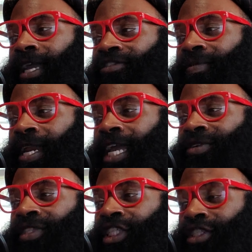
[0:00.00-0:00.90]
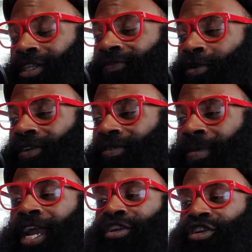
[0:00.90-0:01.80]
everybody else into voting for
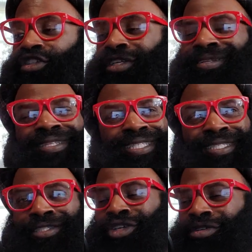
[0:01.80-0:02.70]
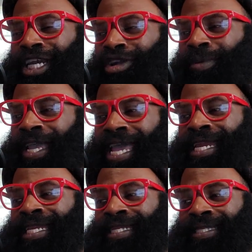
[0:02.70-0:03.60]
Biden and shit. Listen, two terrible
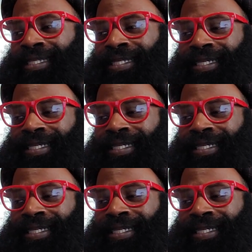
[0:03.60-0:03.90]
candidates.